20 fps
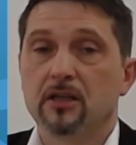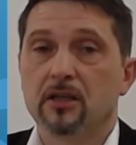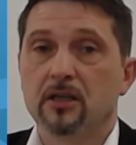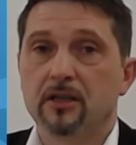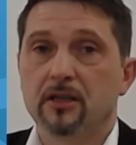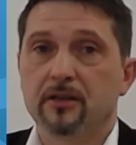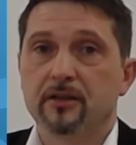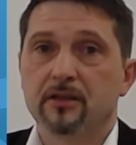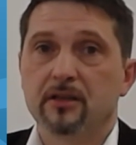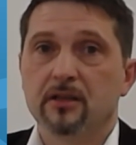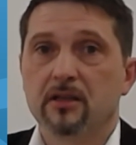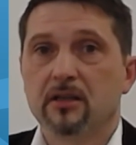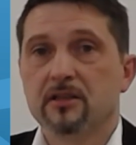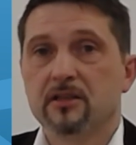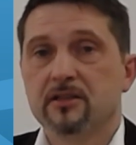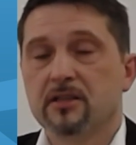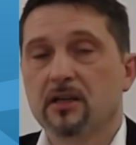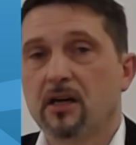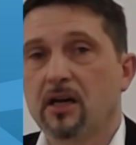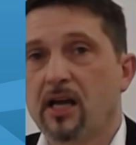Uh,
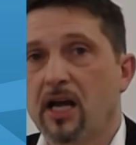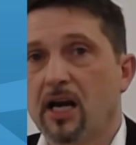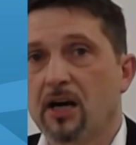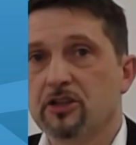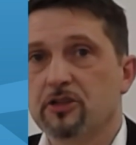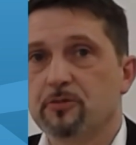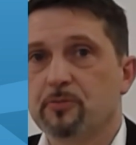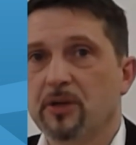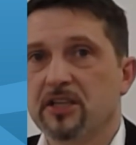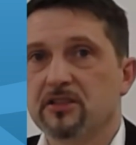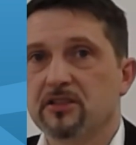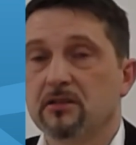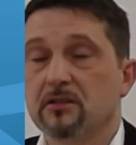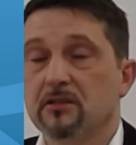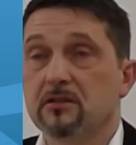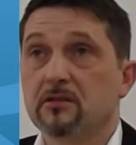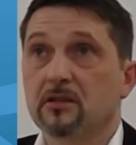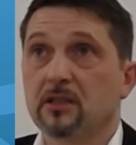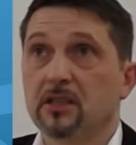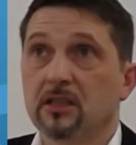in the aerospace
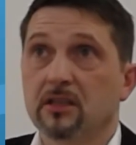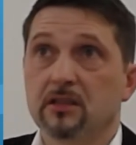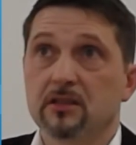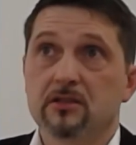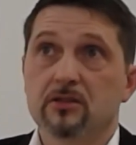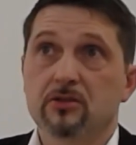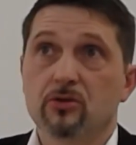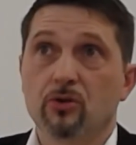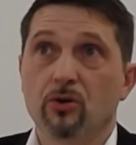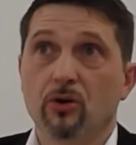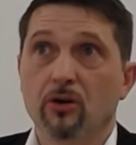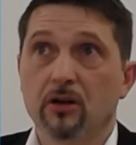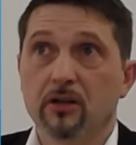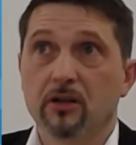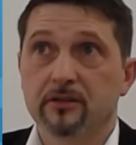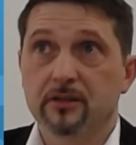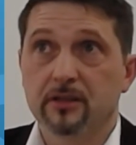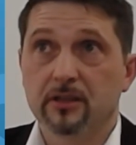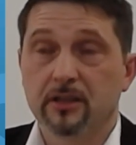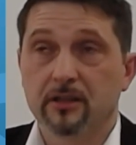industry, it's
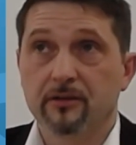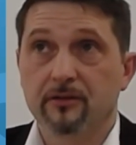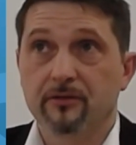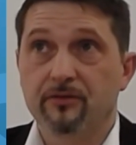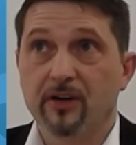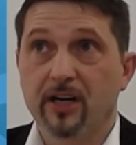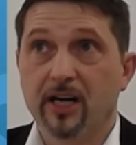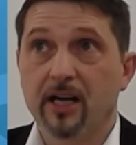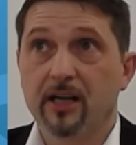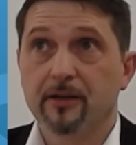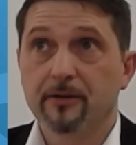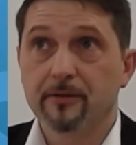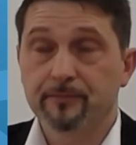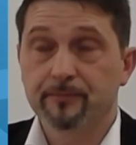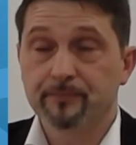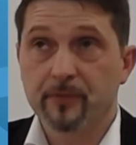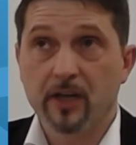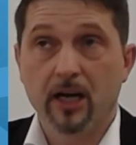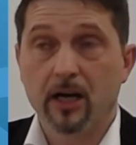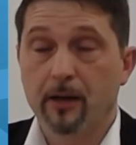called uh, fly
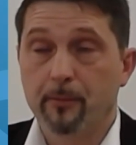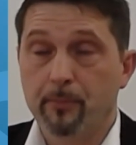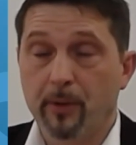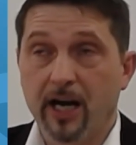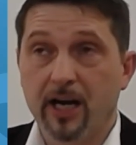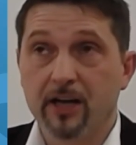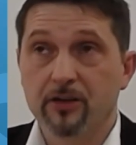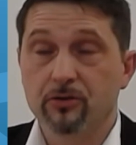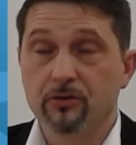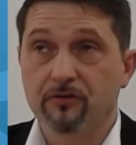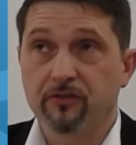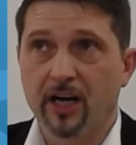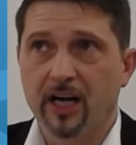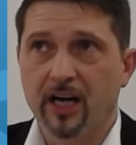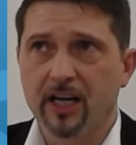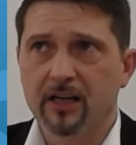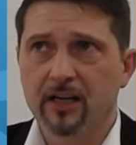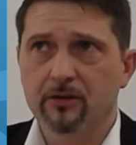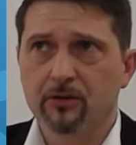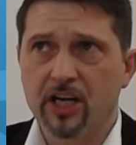uh, buy to
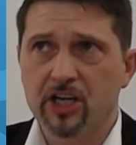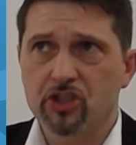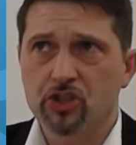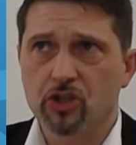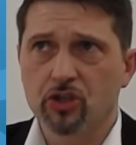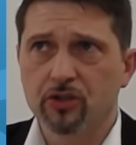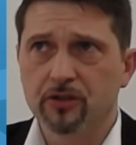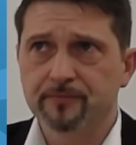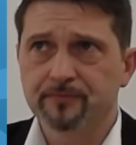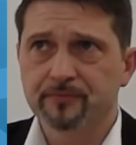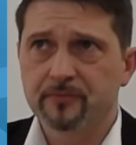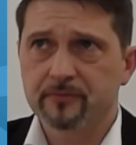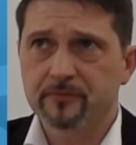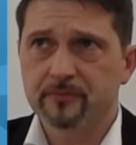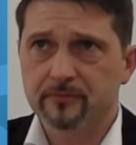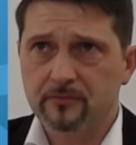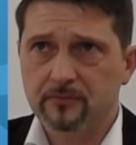fly ratio.